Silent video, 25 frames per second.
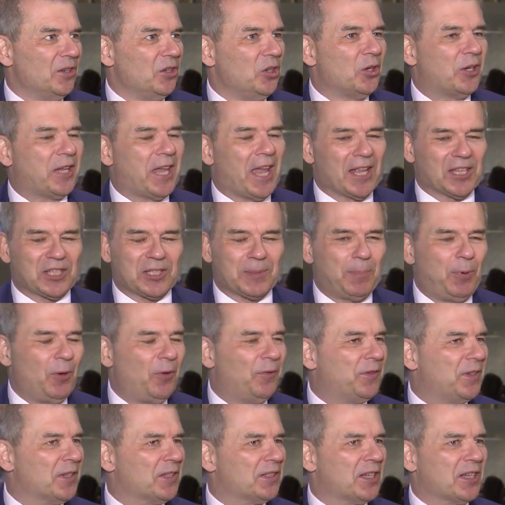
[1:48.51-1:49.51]
You can't
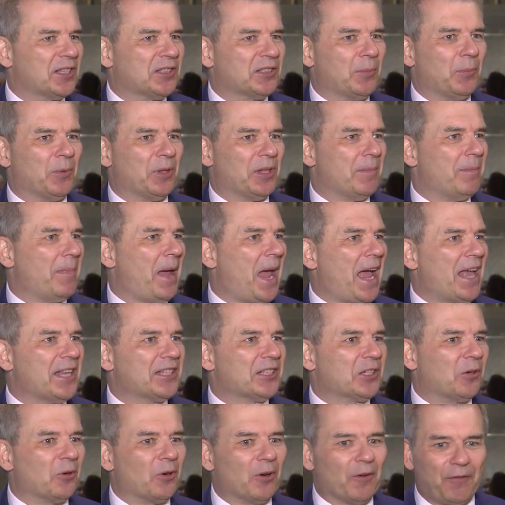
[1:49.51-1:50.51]
spoof the system with a
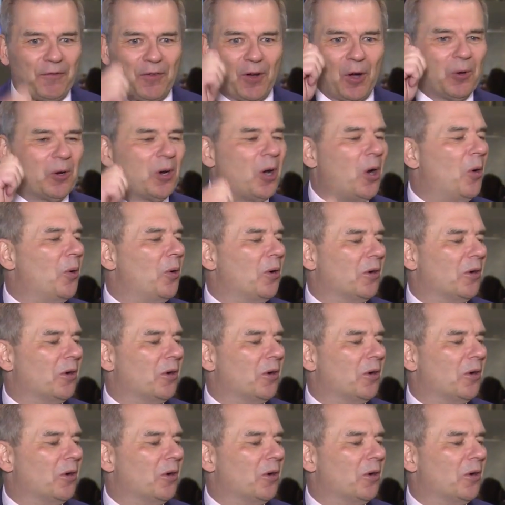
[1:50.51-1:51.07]
mask or a photo